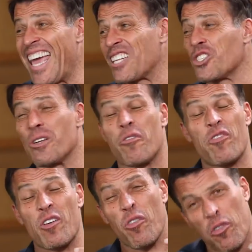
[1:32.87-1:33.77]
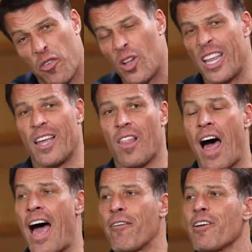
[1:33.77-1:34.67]
gets you to feel fully
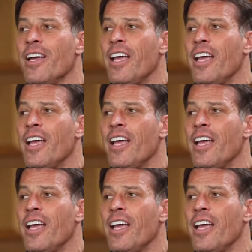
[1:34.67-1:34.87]
alive,